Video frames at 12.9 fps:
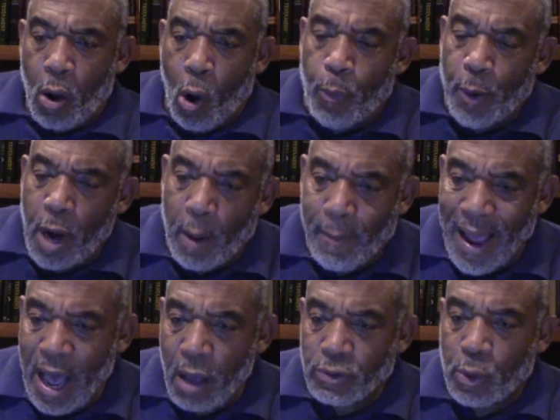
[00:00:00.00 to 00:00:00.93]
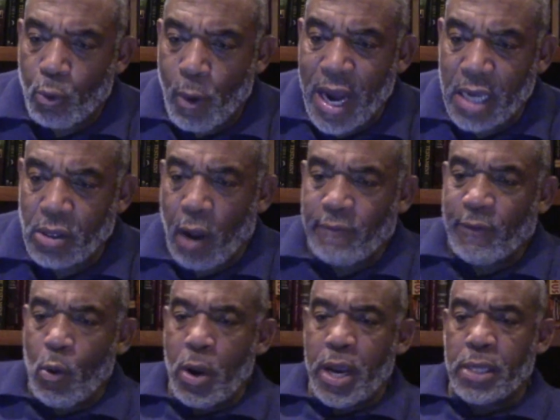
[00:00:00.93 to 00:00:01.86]
open our mouths and raise our
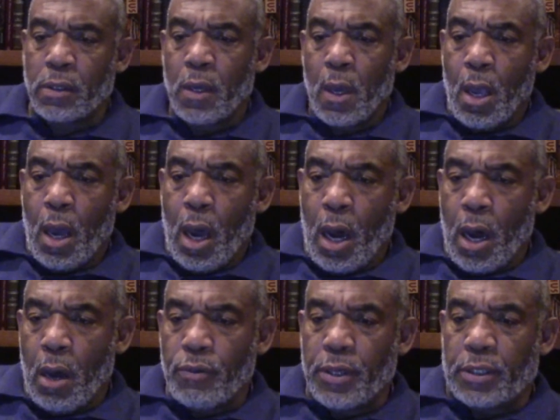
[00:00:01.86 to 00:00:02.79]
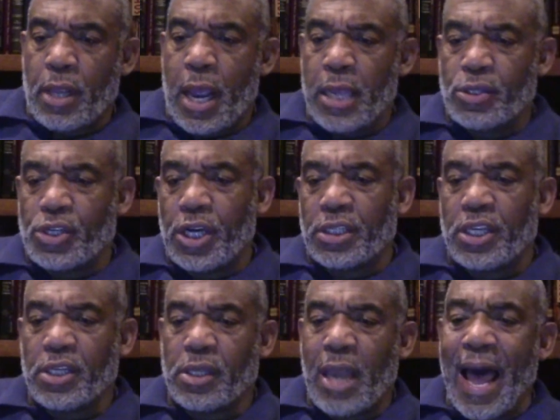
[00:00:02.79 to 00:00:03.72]
voice
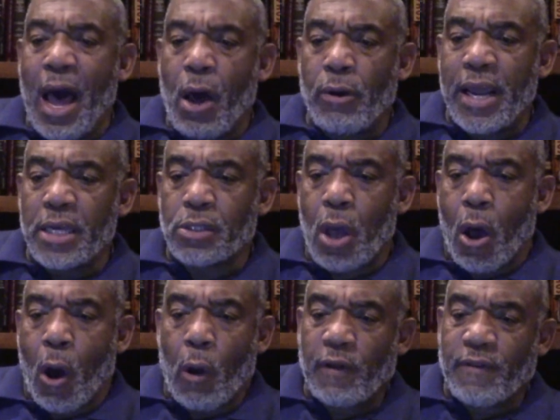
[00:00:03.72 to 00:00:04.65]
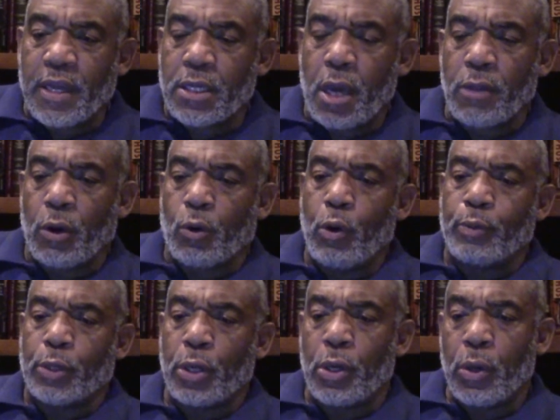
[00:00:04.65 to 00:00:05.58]
just as loud as all of these other
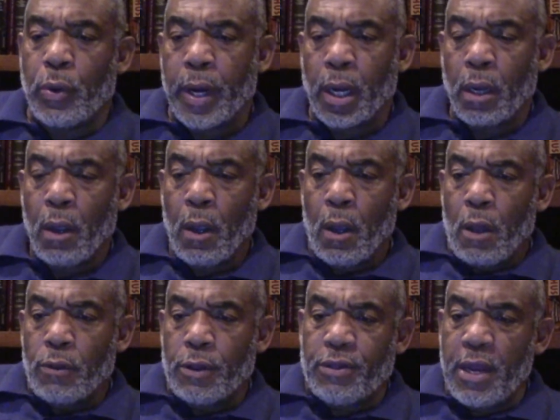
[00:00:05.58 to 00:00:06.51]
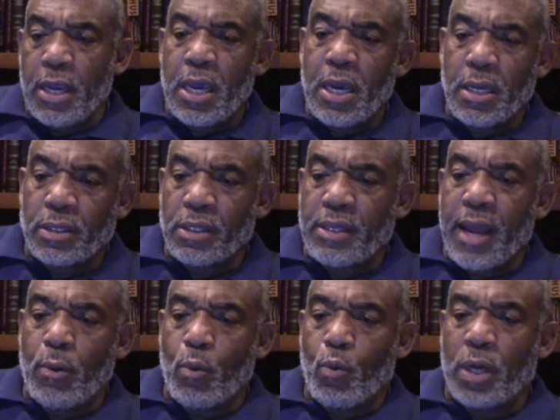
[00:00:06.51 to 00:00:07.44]
groups are doing. The thing is
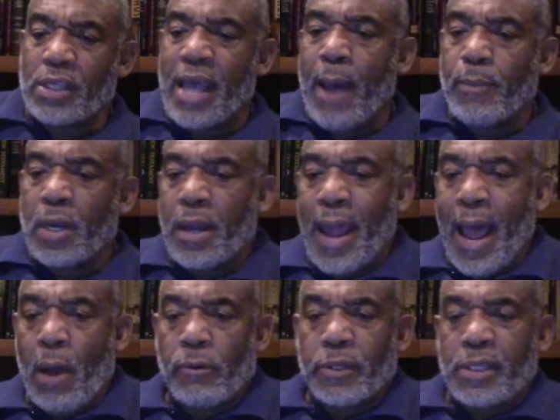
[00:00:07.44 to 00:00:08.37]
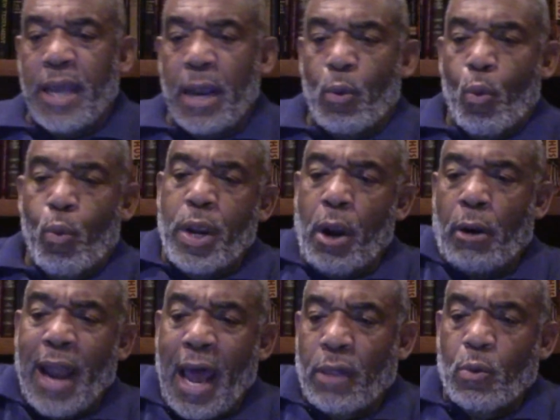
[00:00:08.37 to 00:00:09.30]
that what's happening now is that we
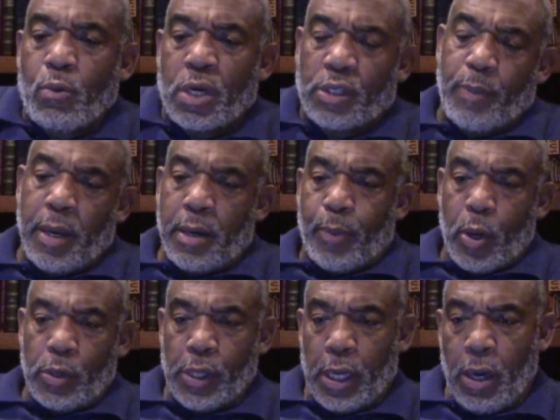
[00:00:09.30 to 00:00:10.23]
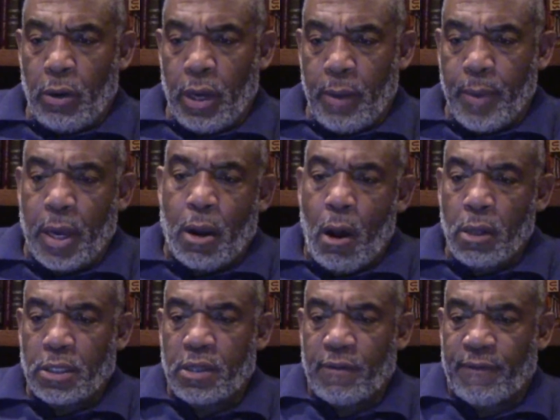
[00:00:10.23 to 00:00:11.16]
are now the ones being persecuted
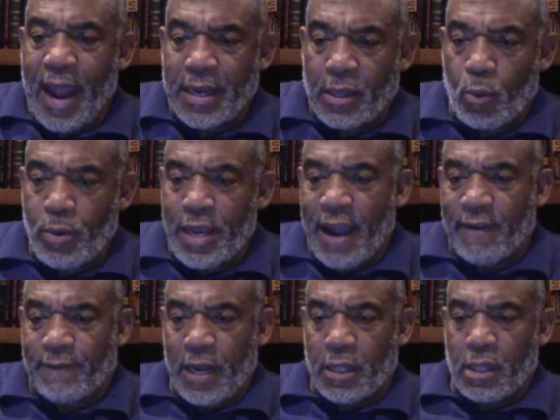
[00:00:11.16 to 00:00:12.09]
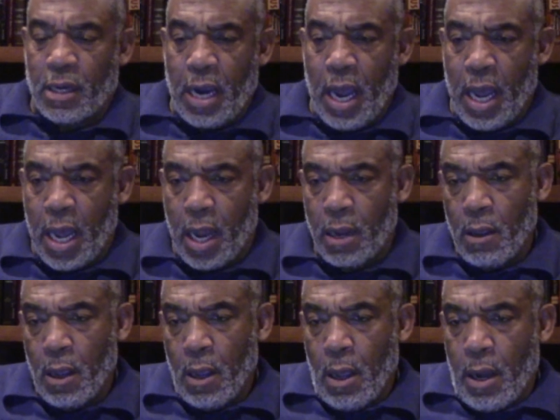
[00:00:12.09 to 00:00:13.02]
because of the fact that we have faith in God.
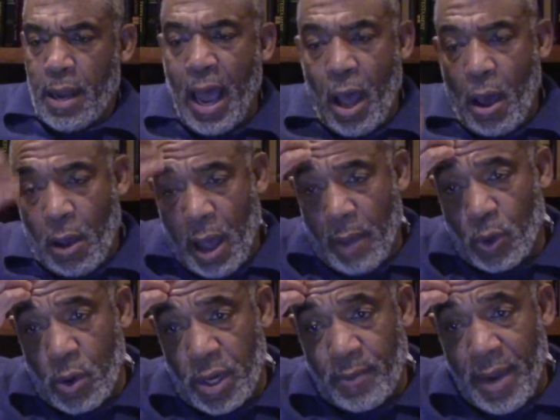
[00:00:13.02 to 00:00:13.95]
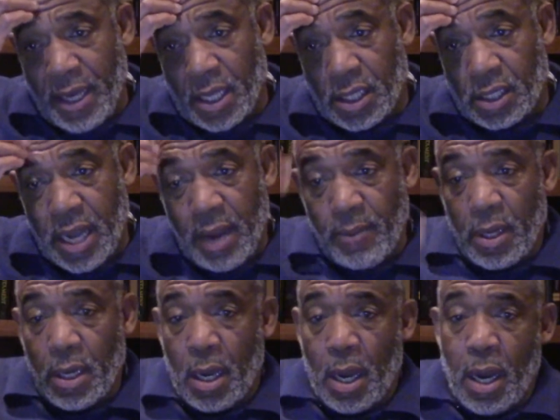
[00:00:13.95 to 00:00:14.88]
Now, I'm going to make this
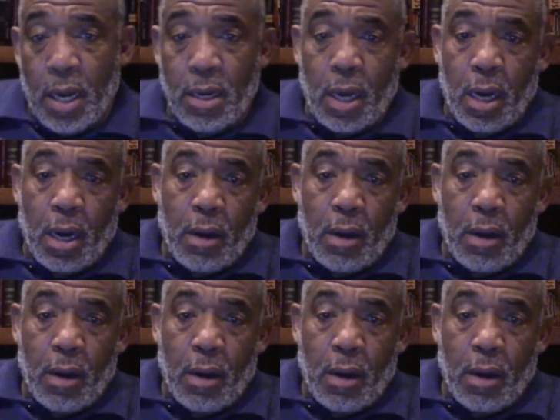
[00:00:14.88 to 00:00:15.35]
statement and